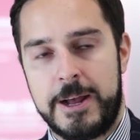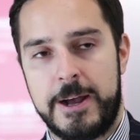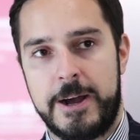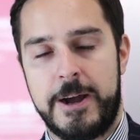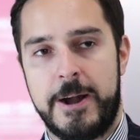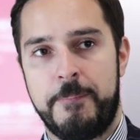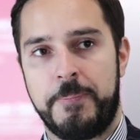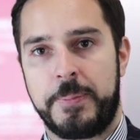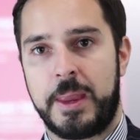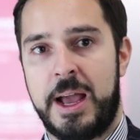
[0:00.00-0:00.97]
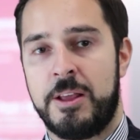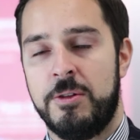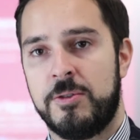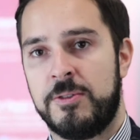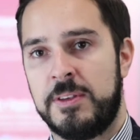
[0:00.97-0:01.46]
Um, I
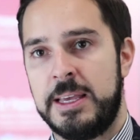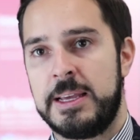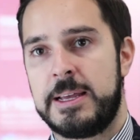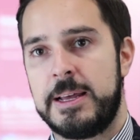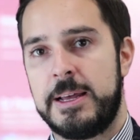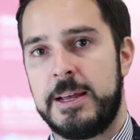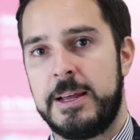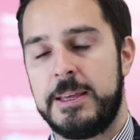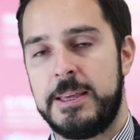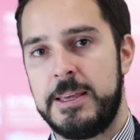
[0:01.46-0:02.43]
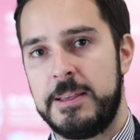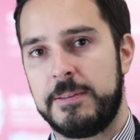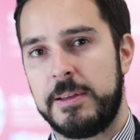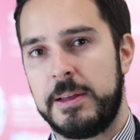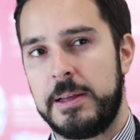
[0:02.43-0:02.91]
also think
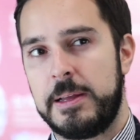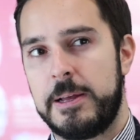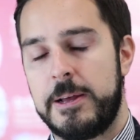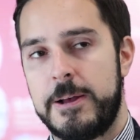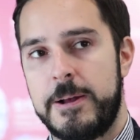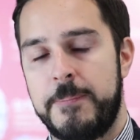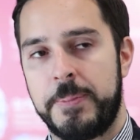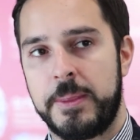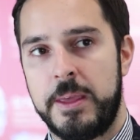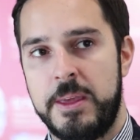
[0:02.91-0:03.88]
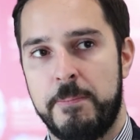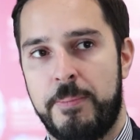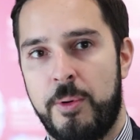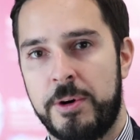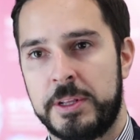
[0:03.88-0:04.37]
is um,
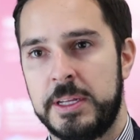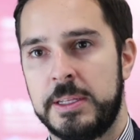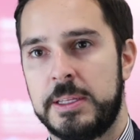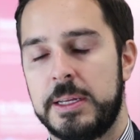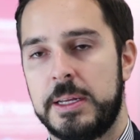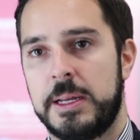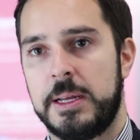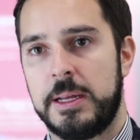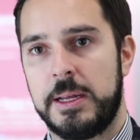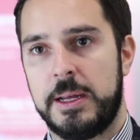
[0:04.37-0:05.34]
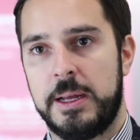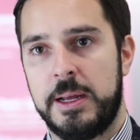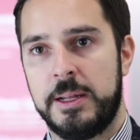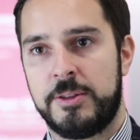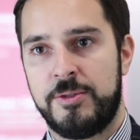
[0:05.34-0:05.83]
important
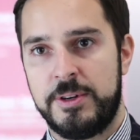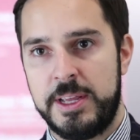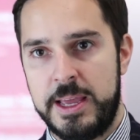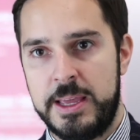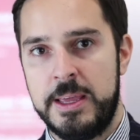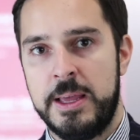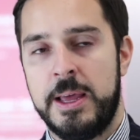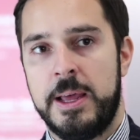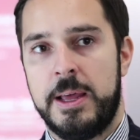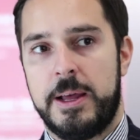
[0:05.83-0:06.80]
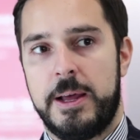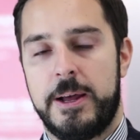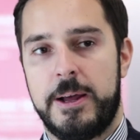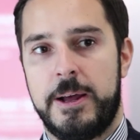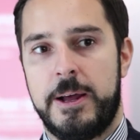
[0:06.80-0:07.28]
today
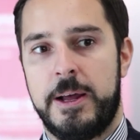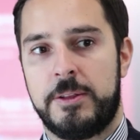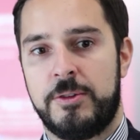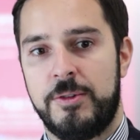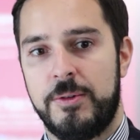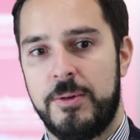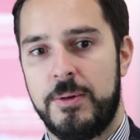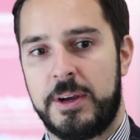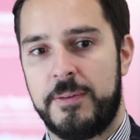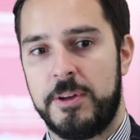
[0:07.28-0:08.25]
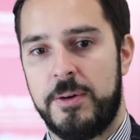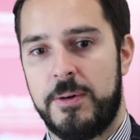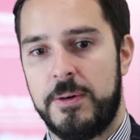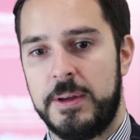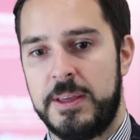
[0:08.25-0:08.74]
uh, to kind of you
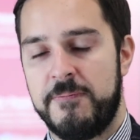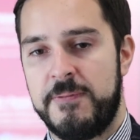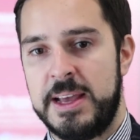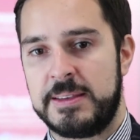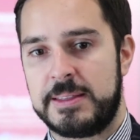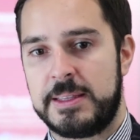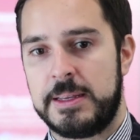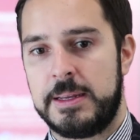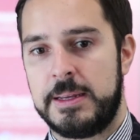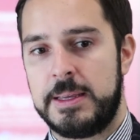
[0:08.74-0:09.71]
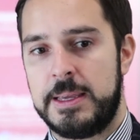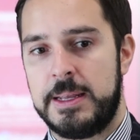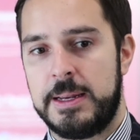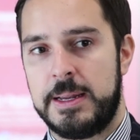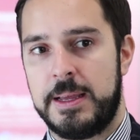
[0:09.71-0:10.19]
know invest uh,
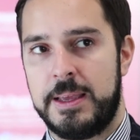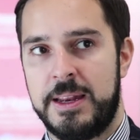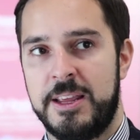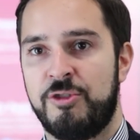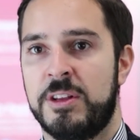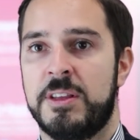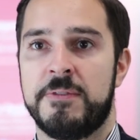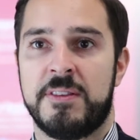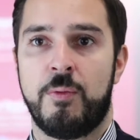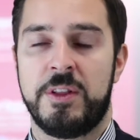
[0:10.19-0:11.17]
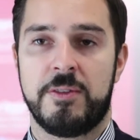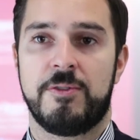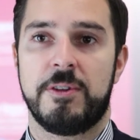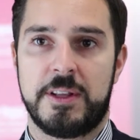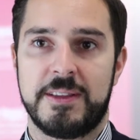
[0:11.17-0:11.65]
in uh, initiatives with a
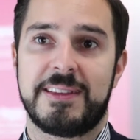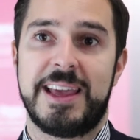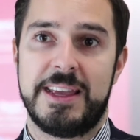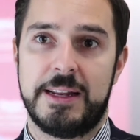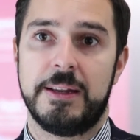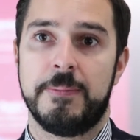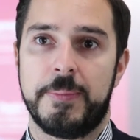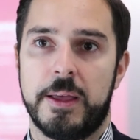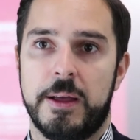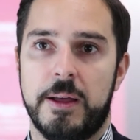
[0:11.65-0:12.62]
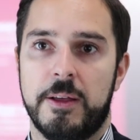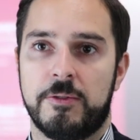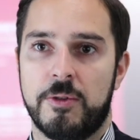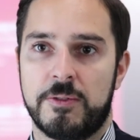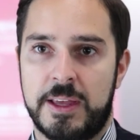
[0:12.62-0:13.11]
certain scale. Uh,
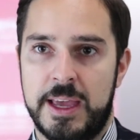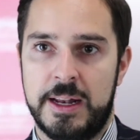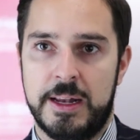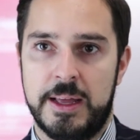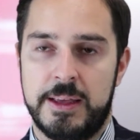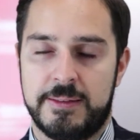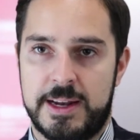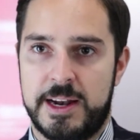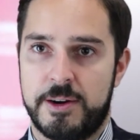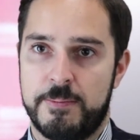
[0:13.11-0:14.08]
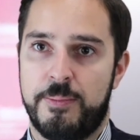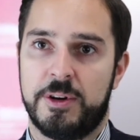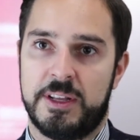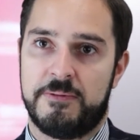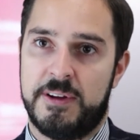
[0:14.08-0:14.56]
so scale is another
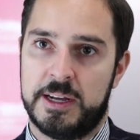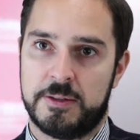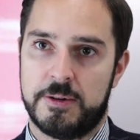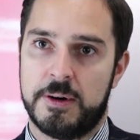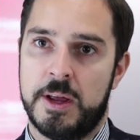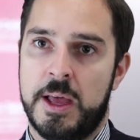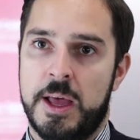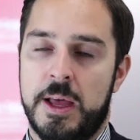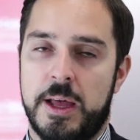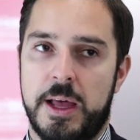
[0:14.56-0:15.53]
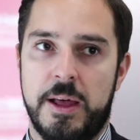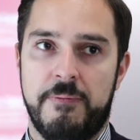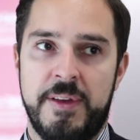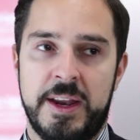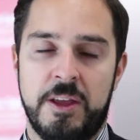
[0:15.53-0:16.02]
important factor. Uh,
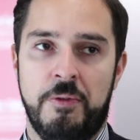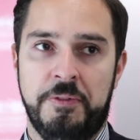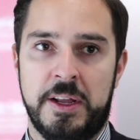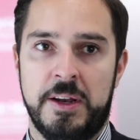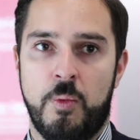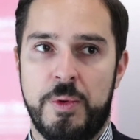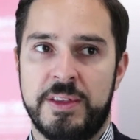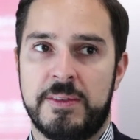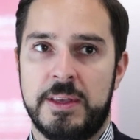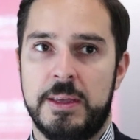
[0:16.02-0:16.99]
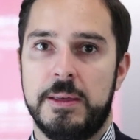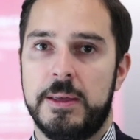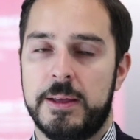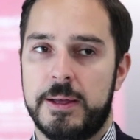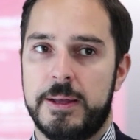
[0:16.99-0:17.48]
very often we
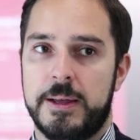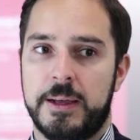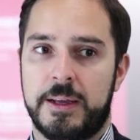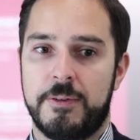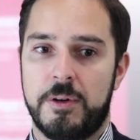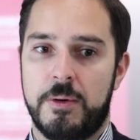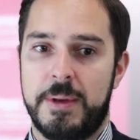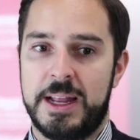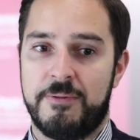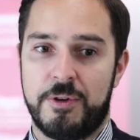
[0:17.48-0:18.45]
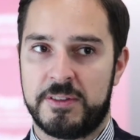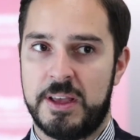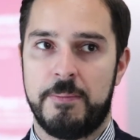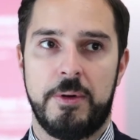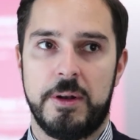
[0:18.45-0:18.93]
see uh, kind of you know many, for
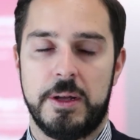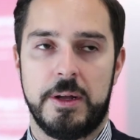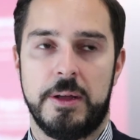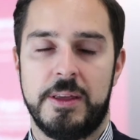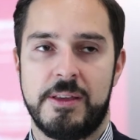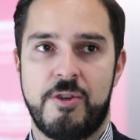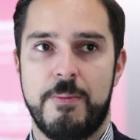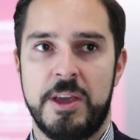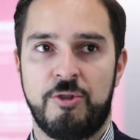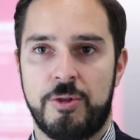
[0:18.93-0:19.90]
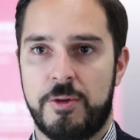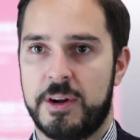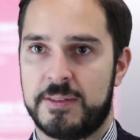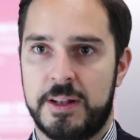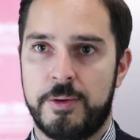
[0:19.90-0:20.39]
example, incubation or
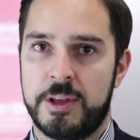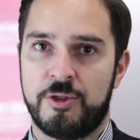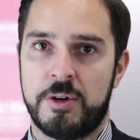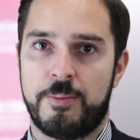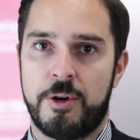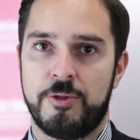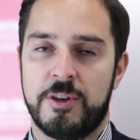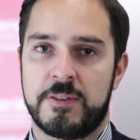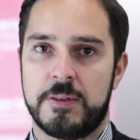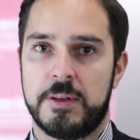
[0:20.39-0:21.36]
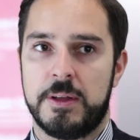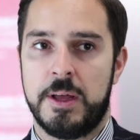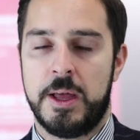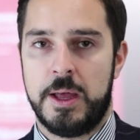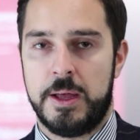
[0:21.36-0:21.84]
acceleration projects
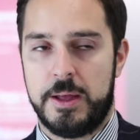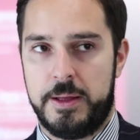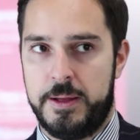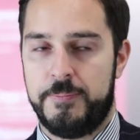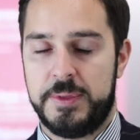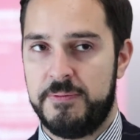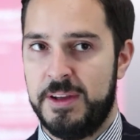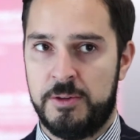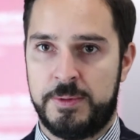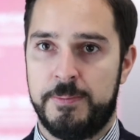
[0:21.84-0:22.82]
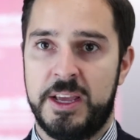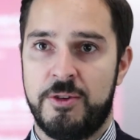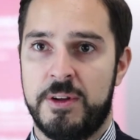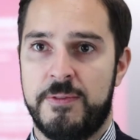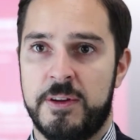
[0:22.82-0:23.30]
developed by
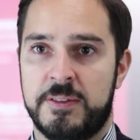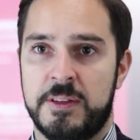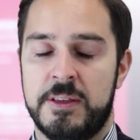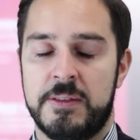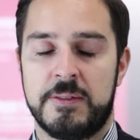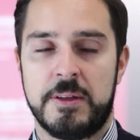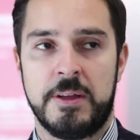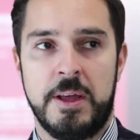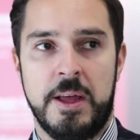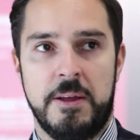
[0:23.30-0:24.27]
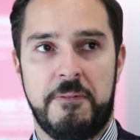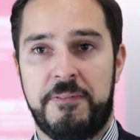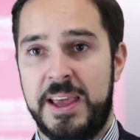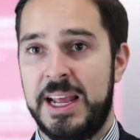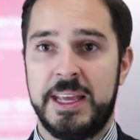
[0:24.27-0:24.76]
universities
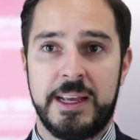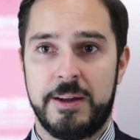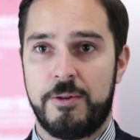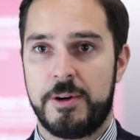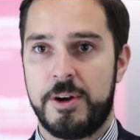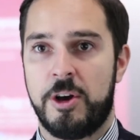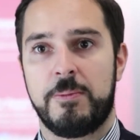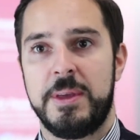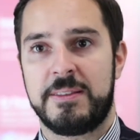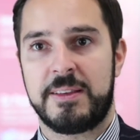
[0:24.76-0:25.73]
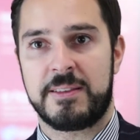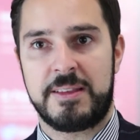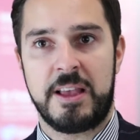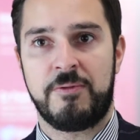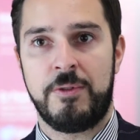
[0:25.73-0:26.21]
failing or not being
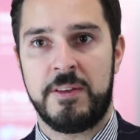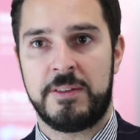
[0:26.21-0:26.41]
successful